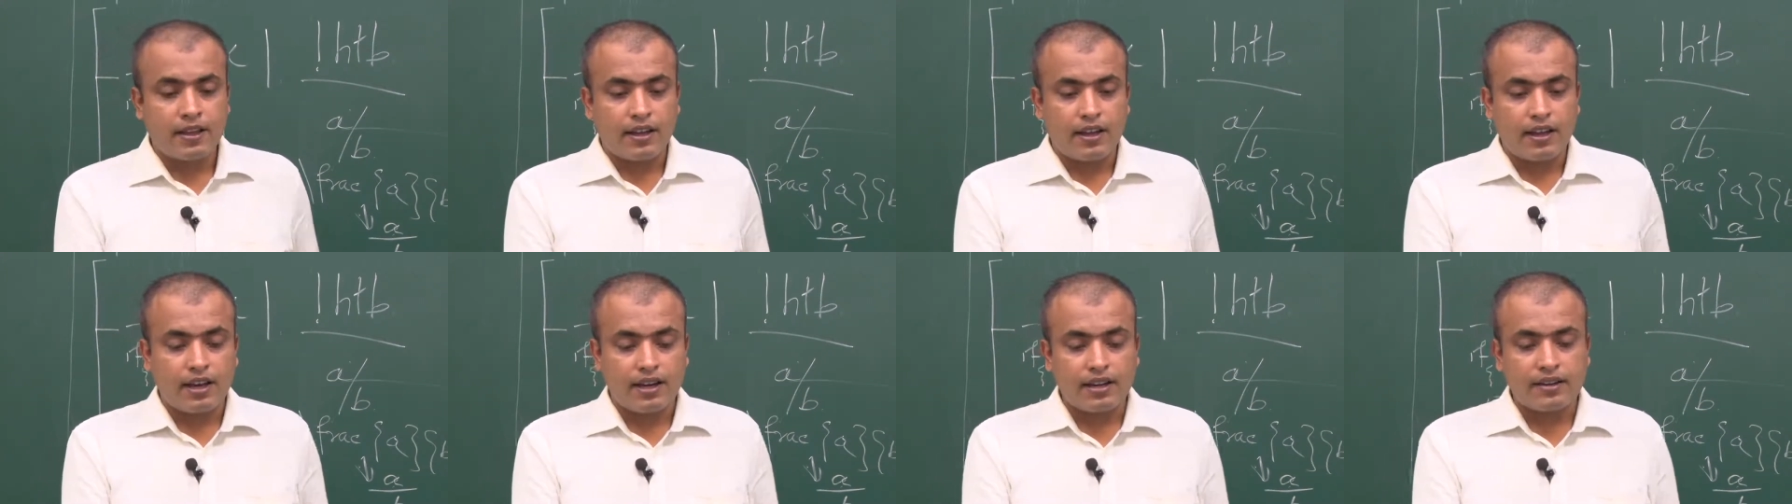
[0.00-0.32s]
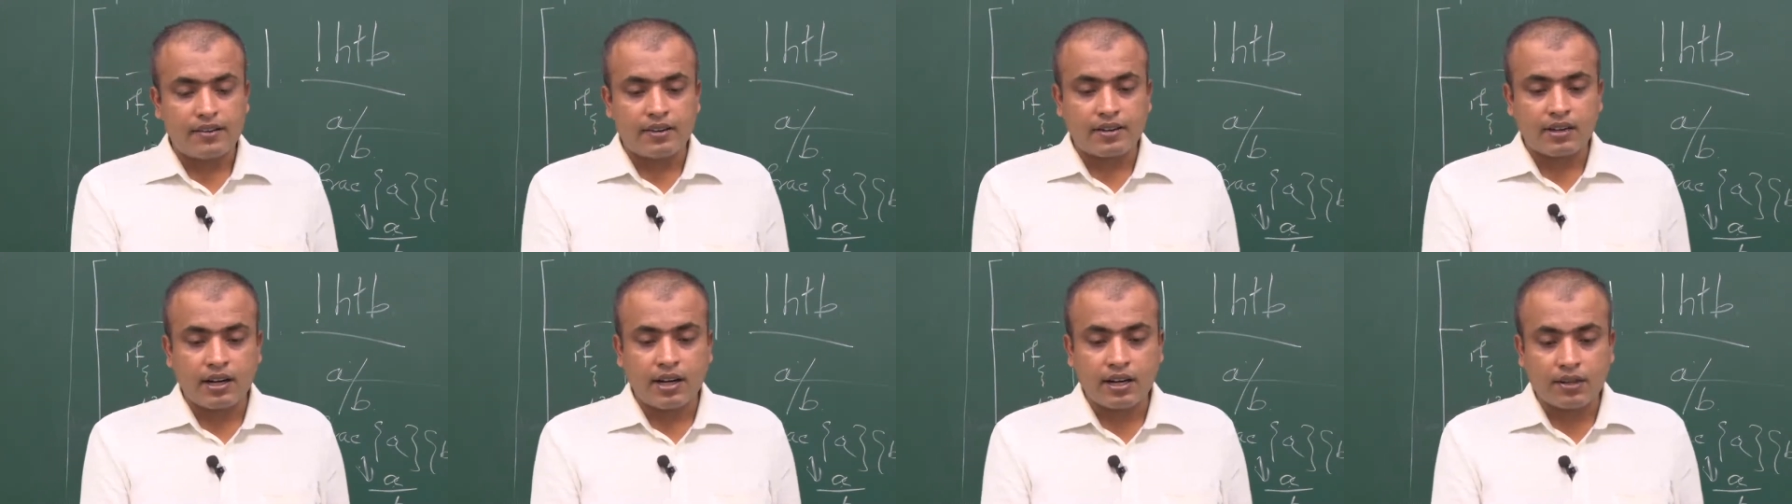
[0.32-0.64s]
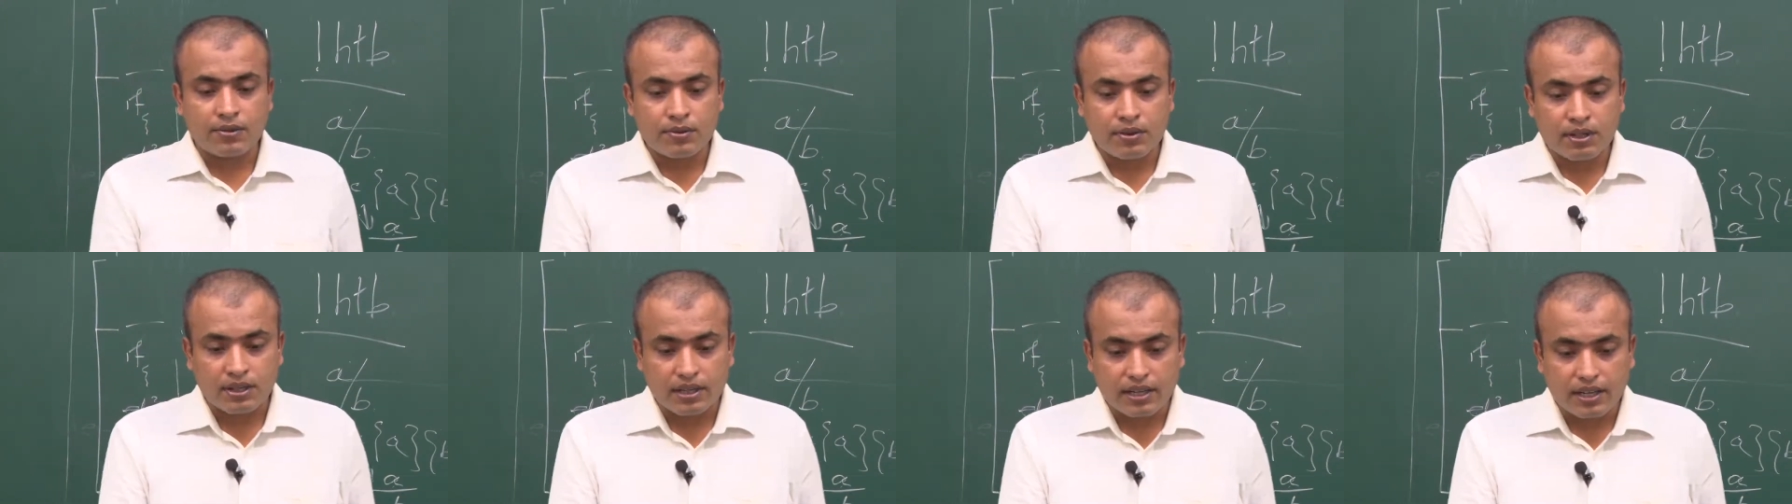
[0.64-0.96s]

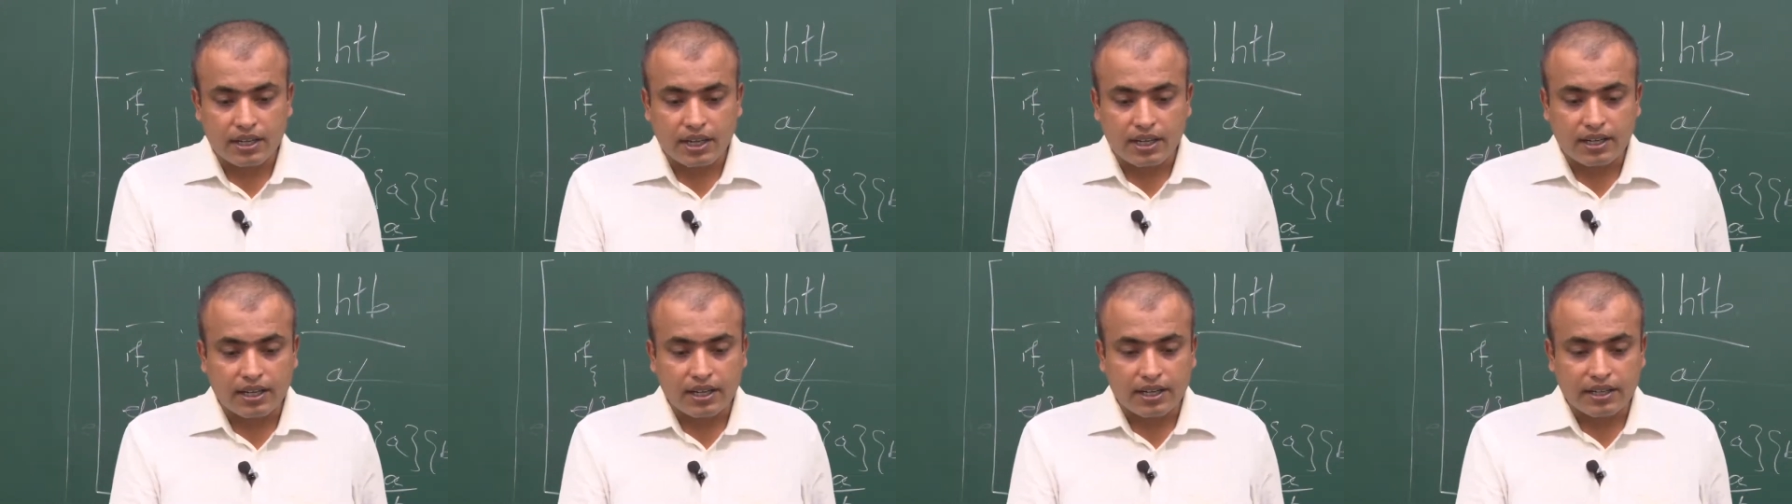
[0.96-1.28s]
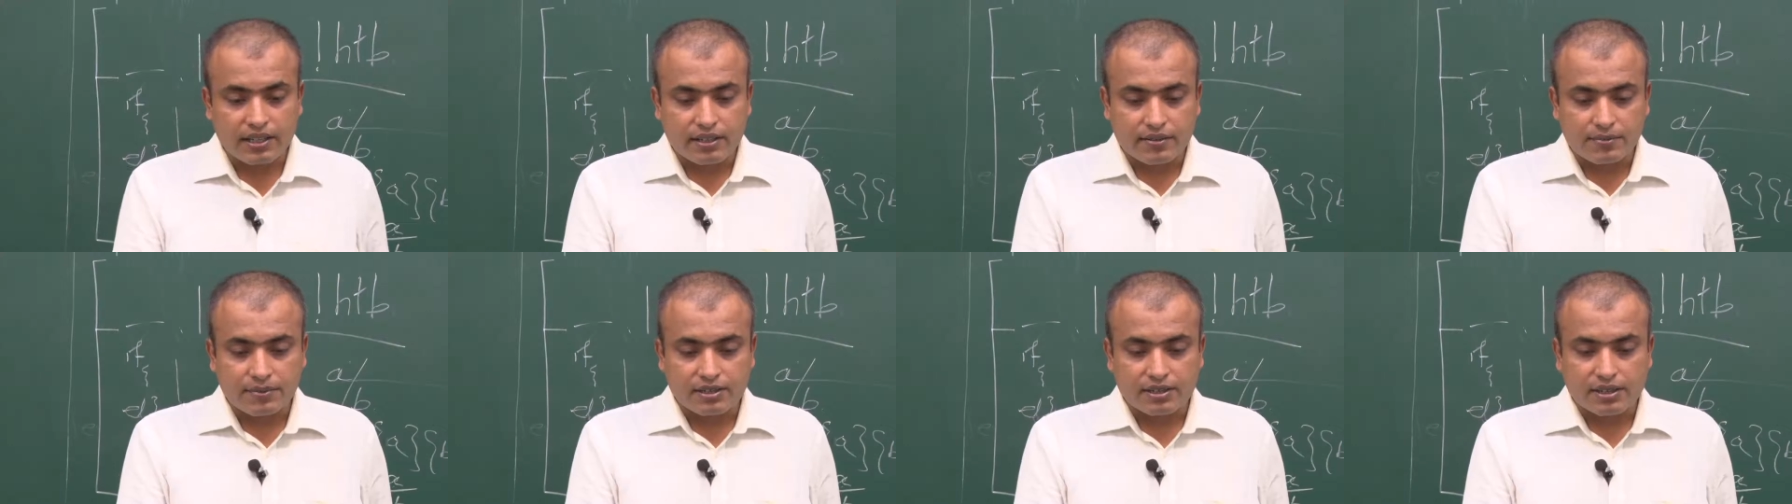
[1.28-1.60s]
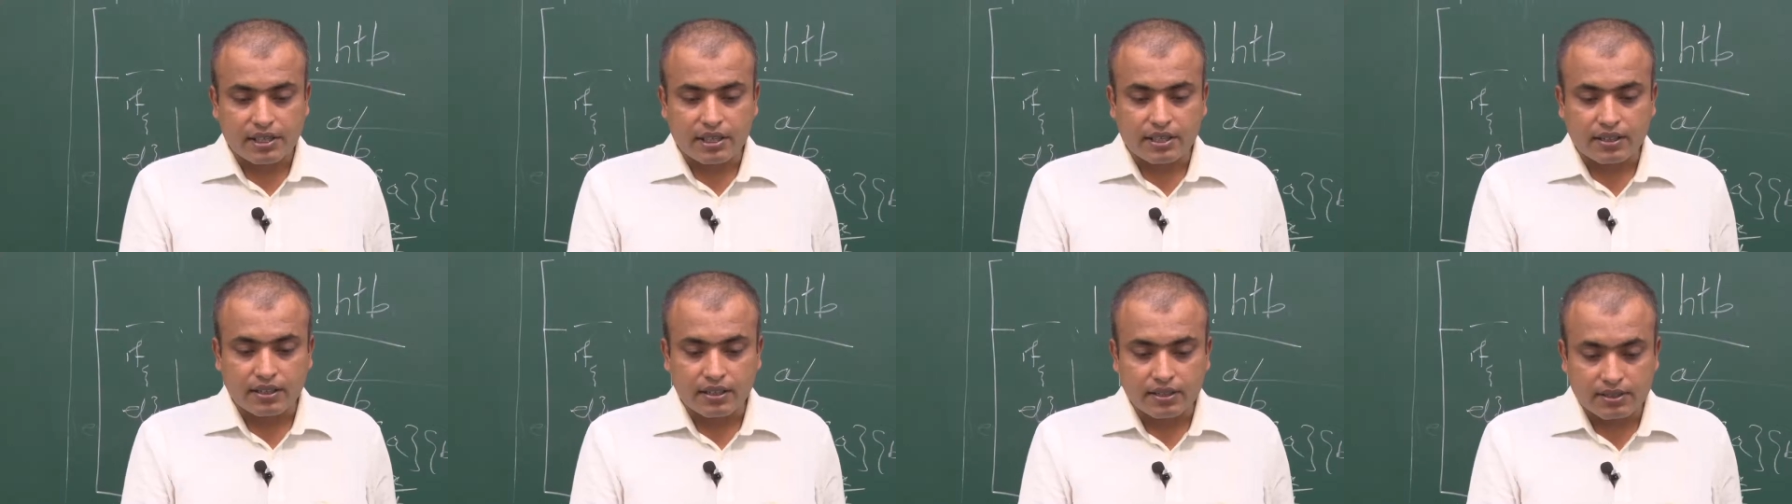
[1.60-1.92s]
artwork guideline of the
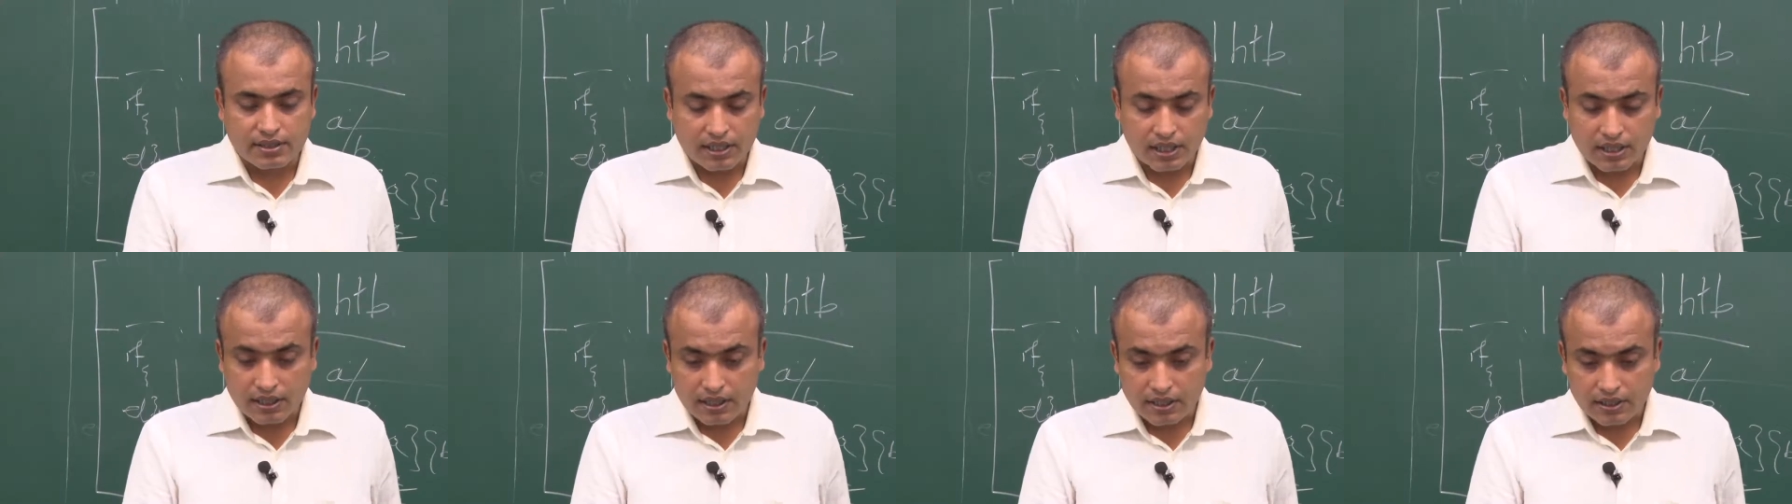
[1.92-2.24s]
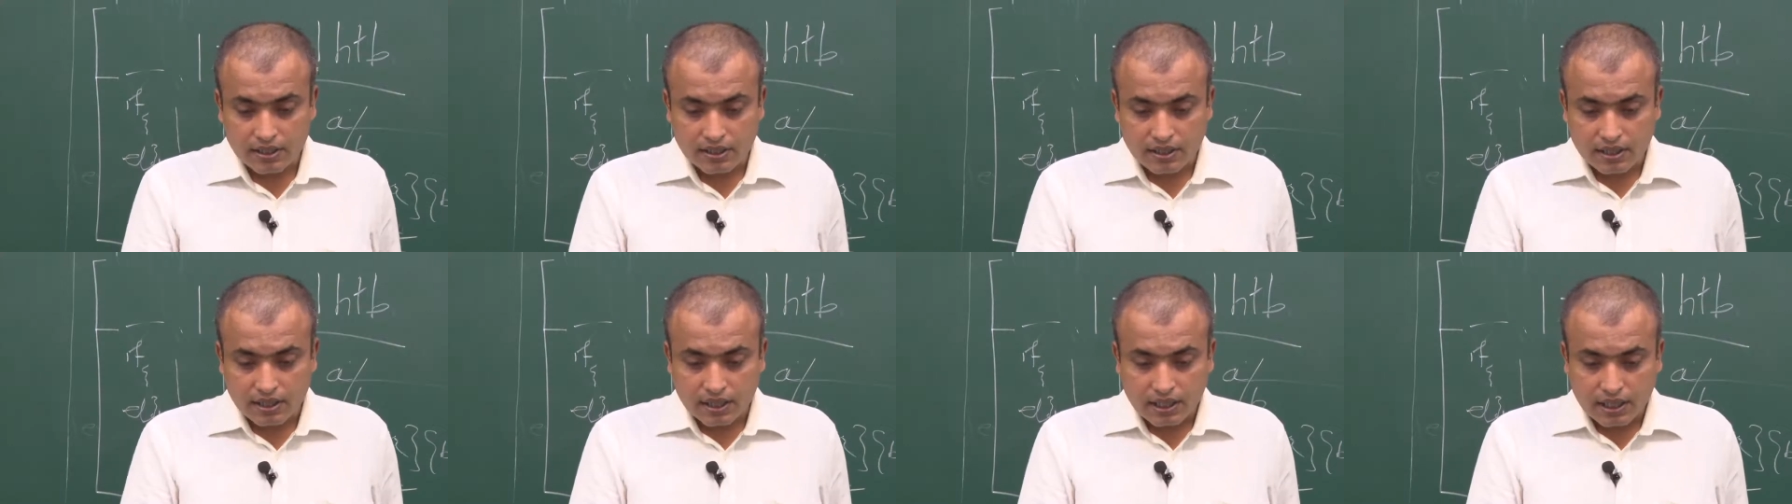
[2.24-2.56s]
journal,